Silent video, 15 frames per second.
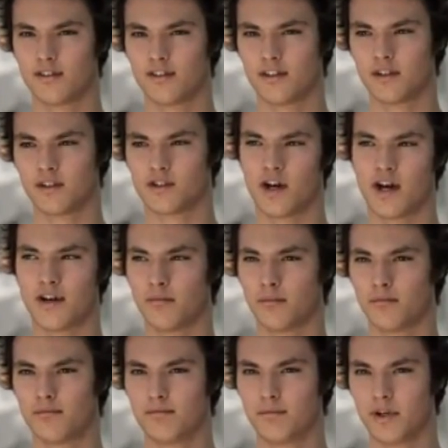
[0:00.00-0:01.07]
you know, try and
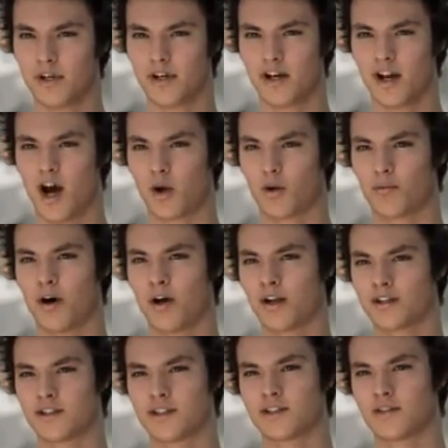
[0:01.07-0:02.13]
put in an
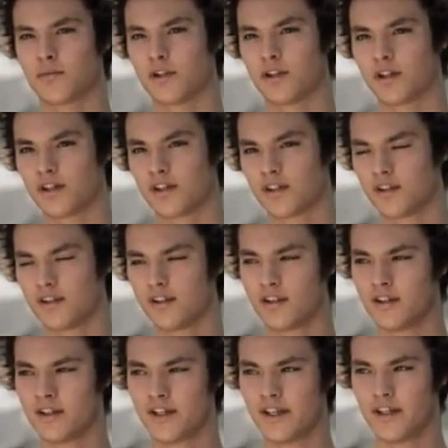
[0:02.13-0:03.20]
aquaponics system in the,
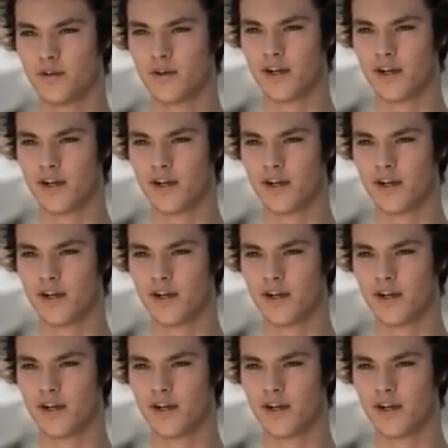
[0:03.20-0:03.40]
in the